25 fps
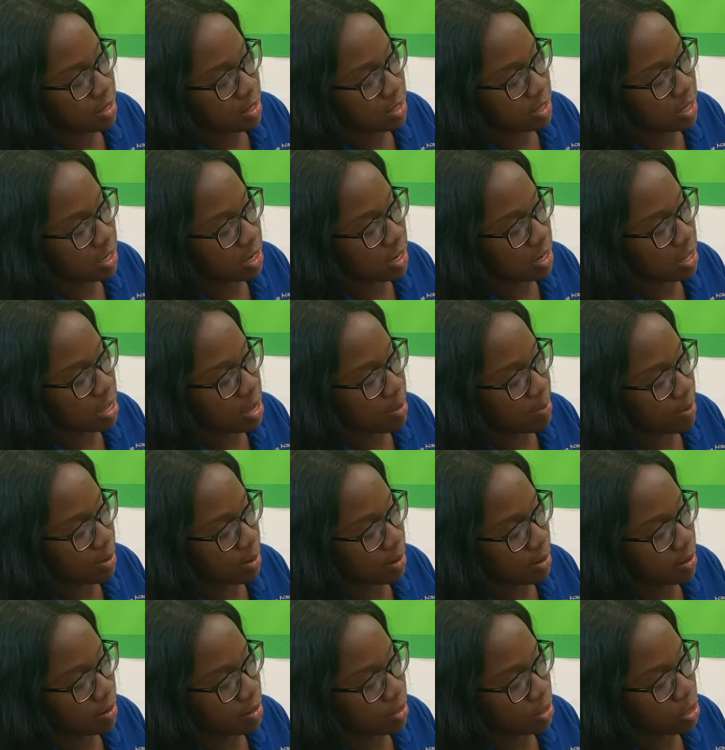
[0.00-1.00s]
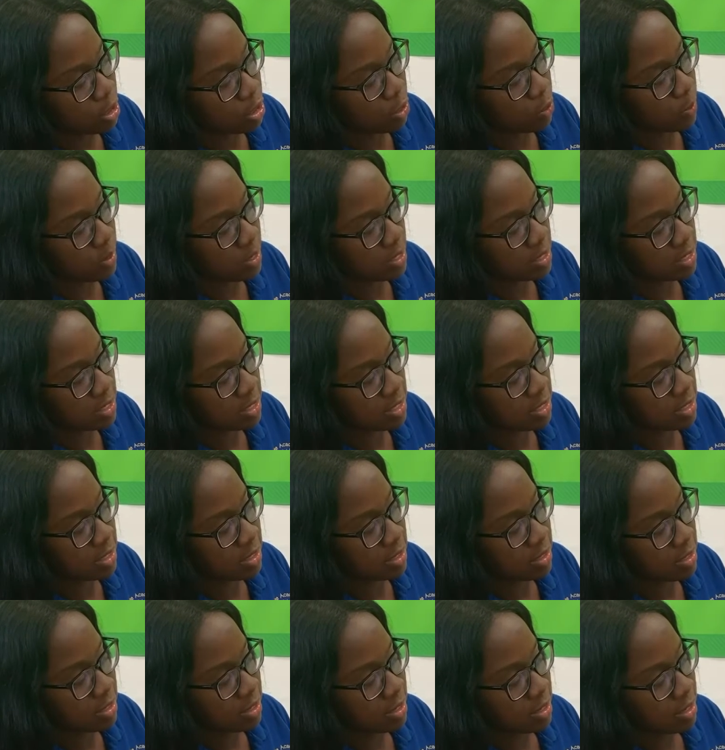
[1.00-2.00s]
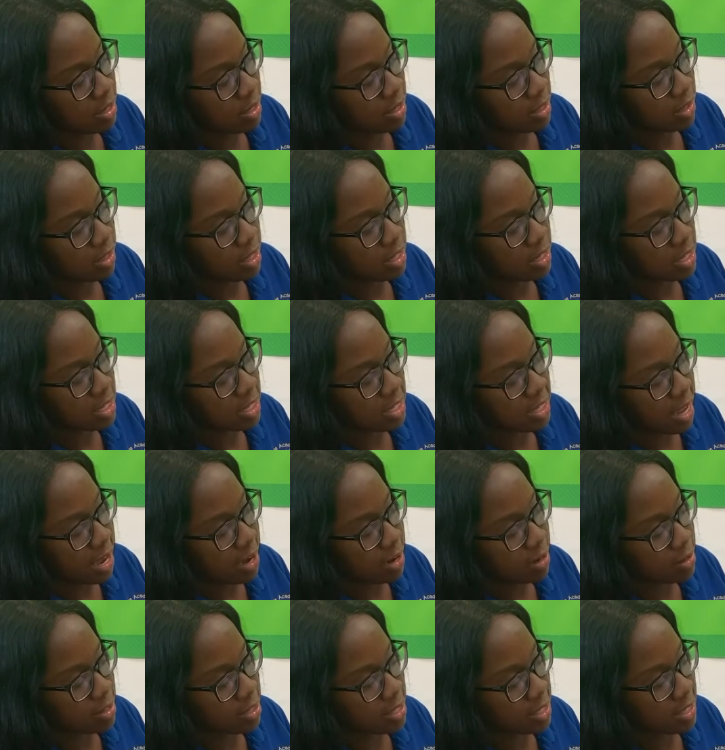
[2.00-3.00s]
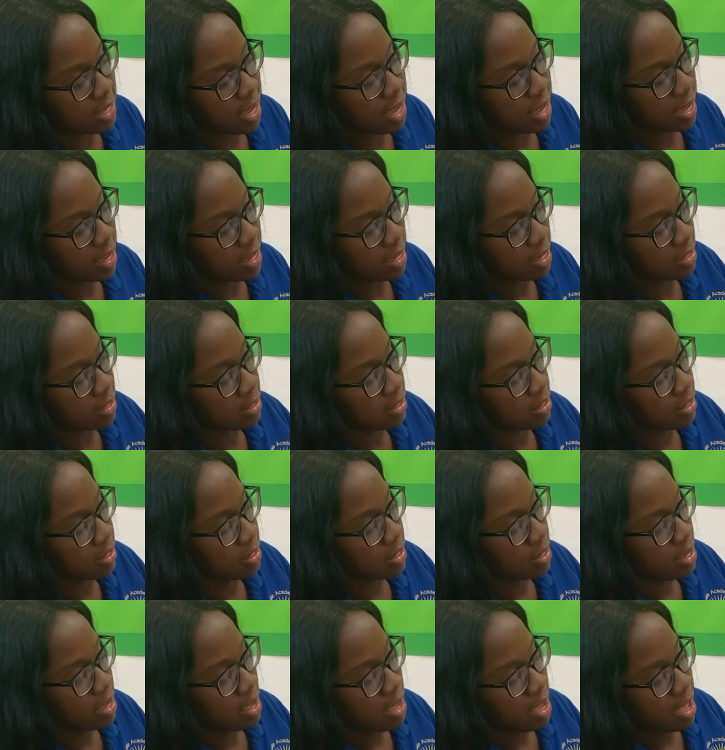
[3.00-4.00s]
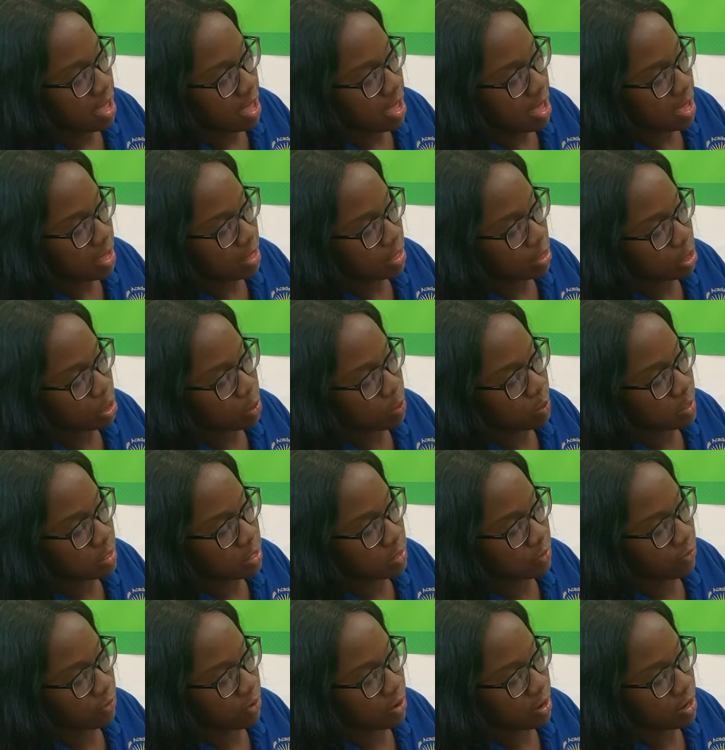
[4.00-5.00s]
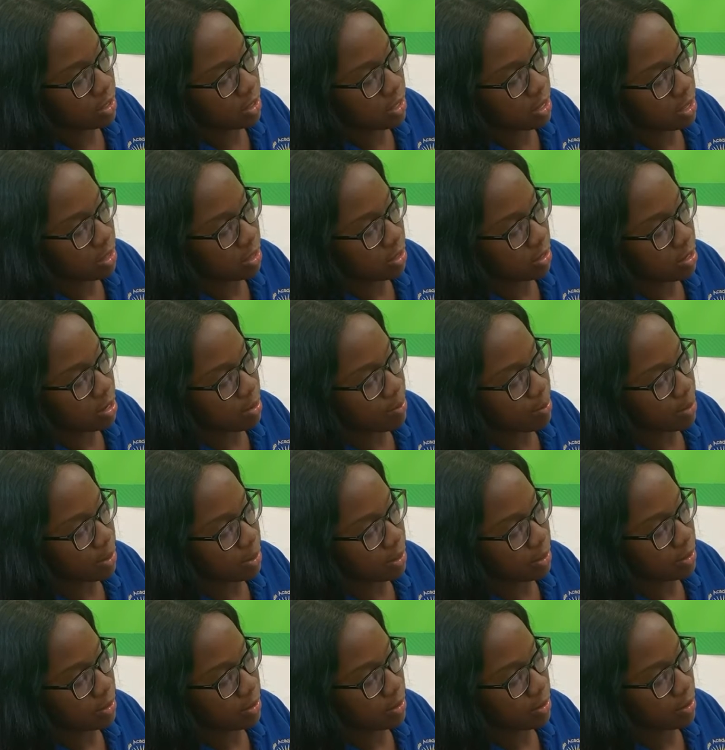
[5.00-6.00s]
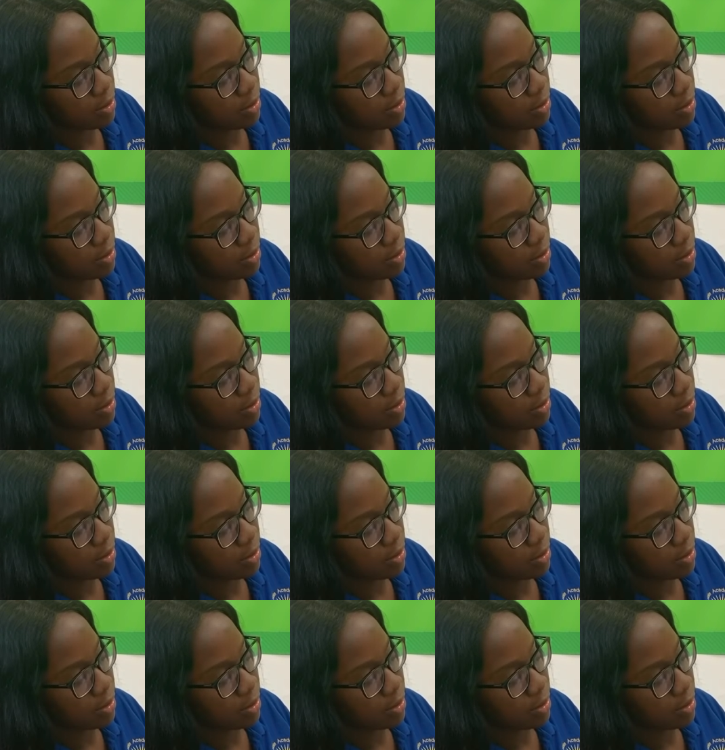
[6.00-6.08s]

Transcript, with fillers: to the number, twist the desired sign, and twist for another number.